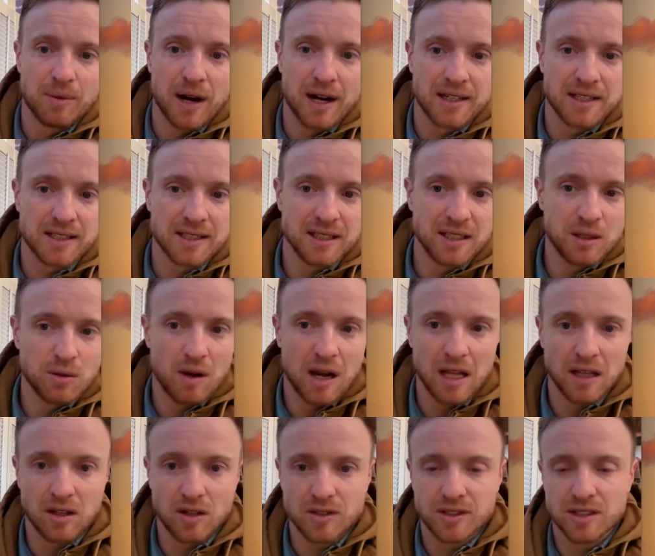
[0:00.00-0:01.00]
I've been practicing
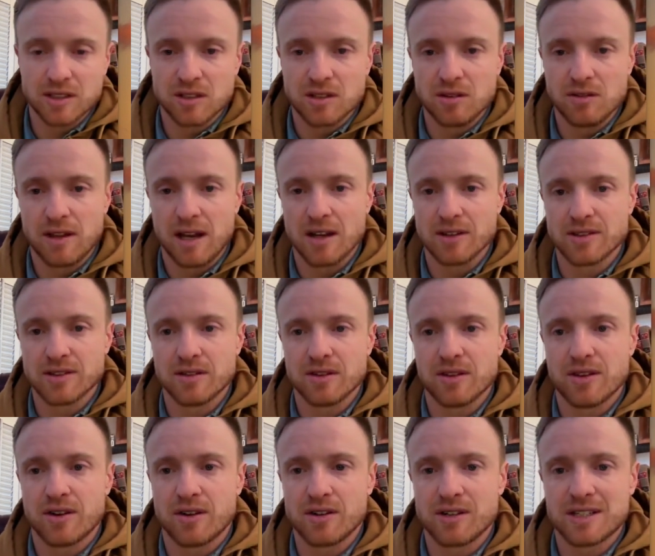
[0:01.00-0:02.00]
DUI law since
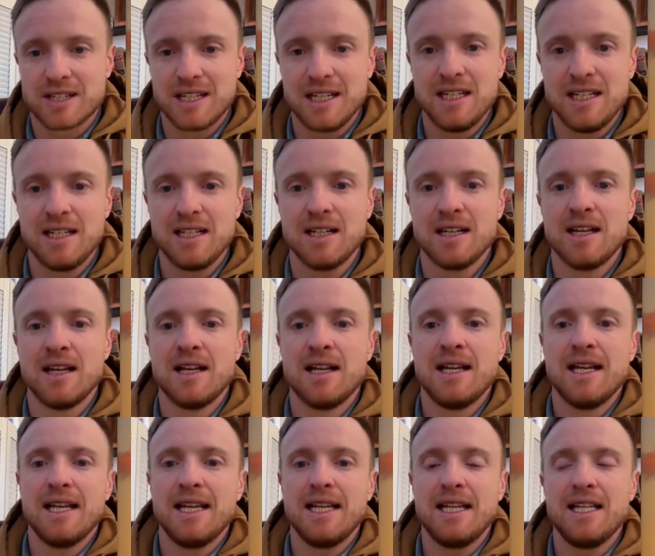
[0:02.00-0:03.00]
2013.
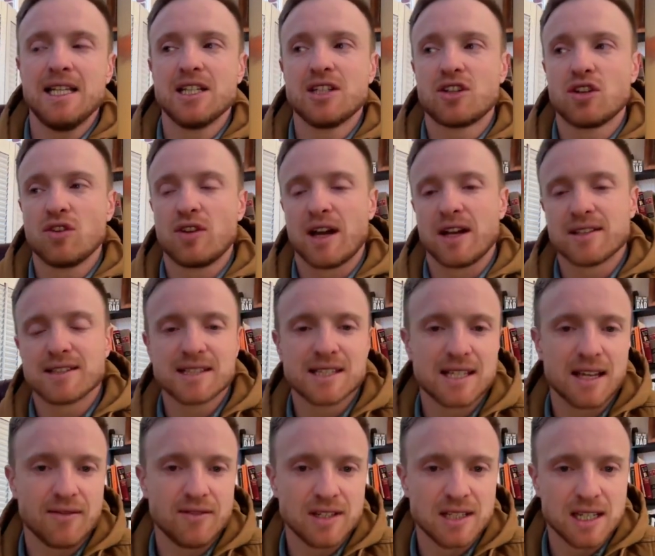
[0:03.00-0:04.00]
In
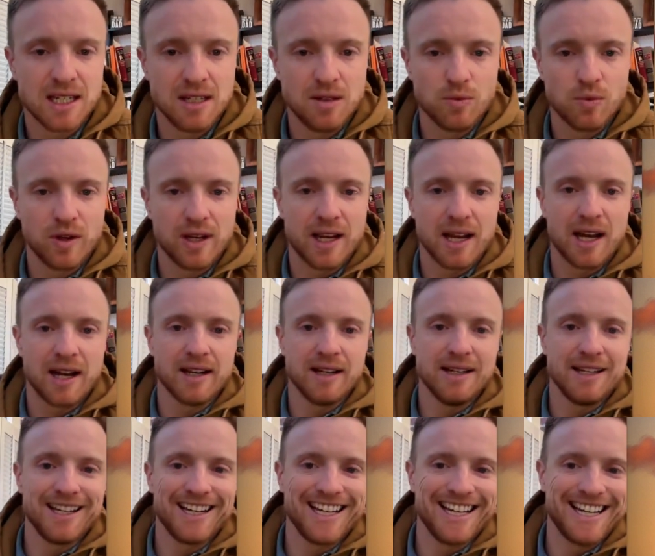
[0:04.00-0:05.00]
2017, we
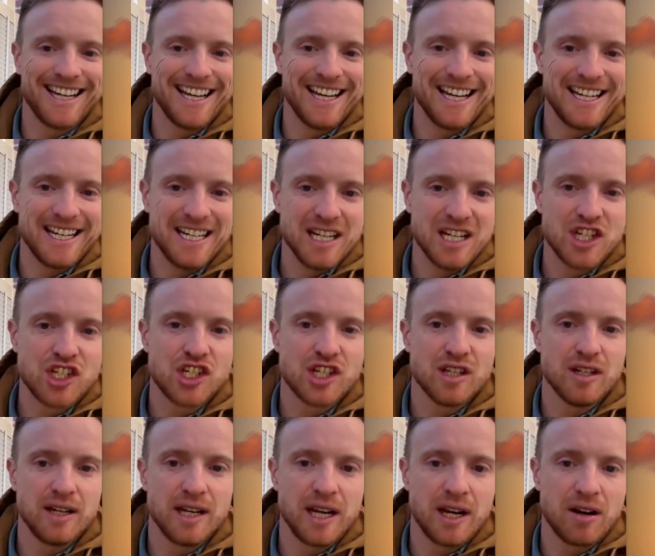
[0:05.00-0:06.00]
got an
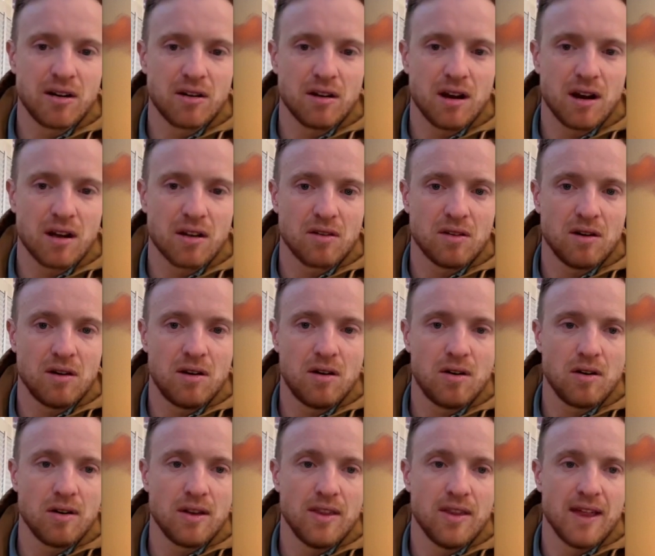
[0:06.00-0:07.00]
ignition interlock
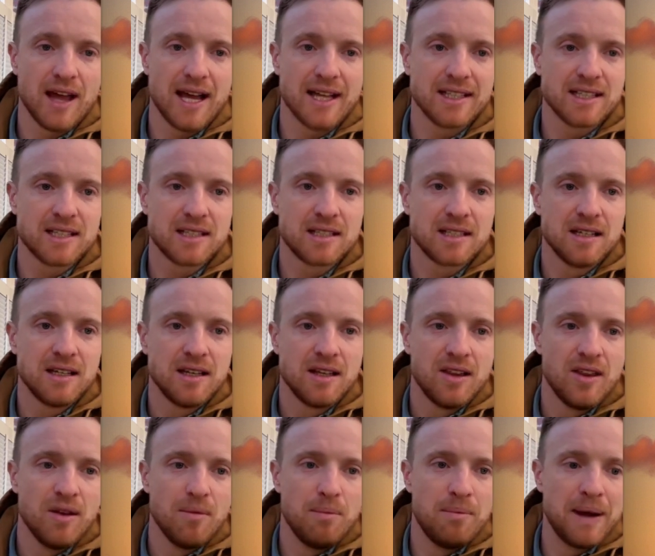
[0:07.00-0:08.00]
law, and that's
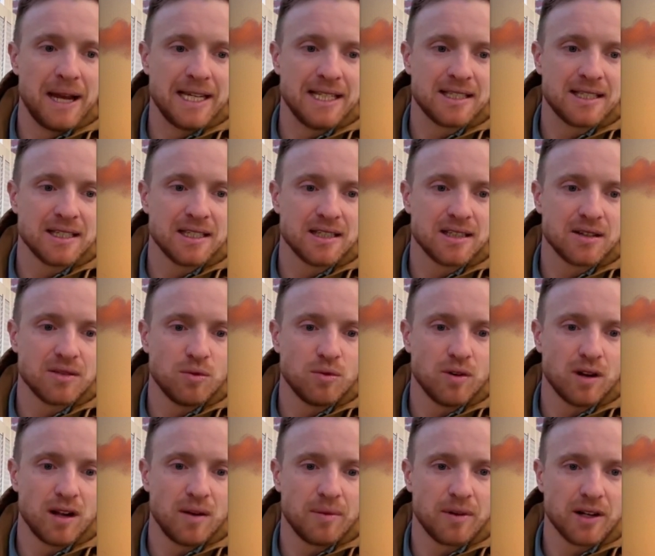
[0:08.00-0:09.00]
the basis
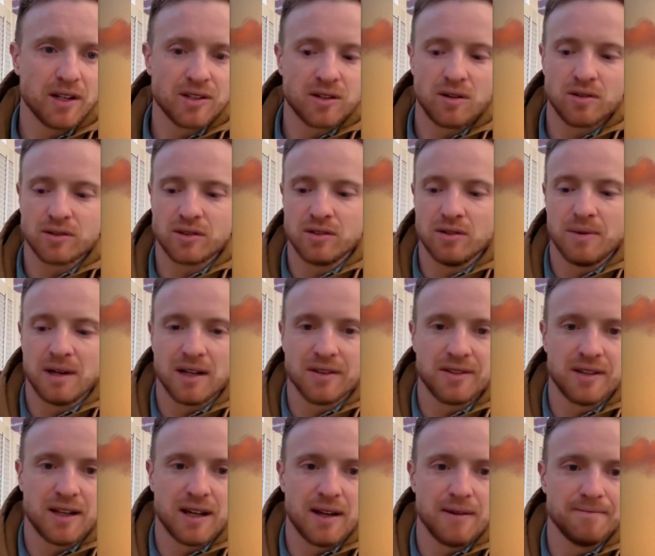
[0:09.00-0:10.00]
of what I'm going to talk to you
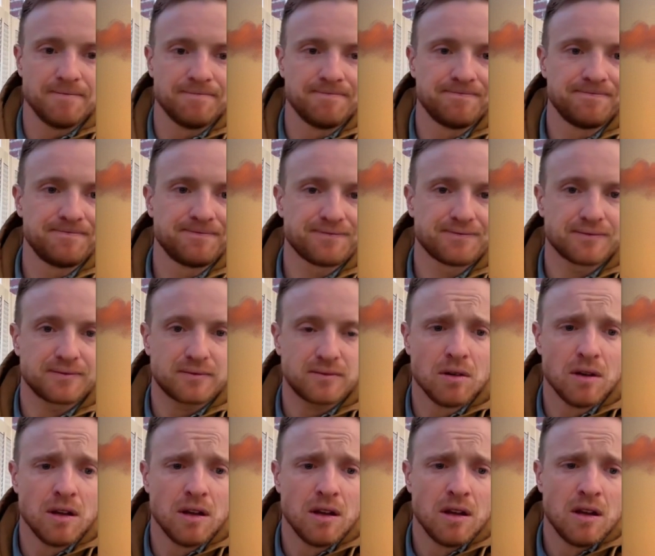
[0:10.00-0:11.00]
about today.
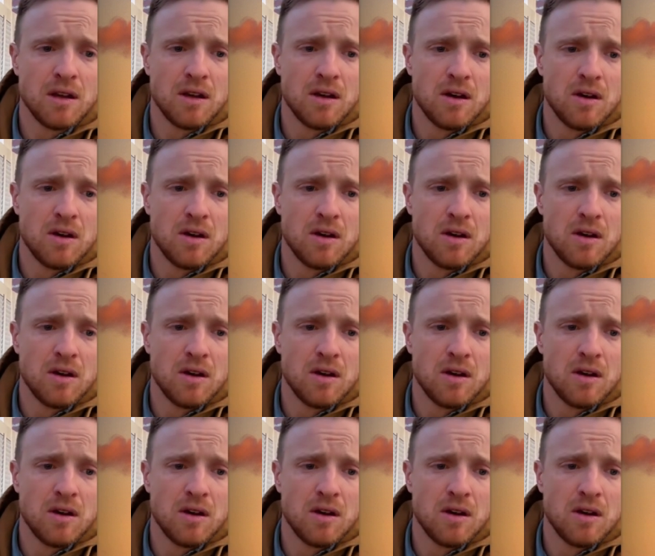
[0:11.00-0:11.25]
So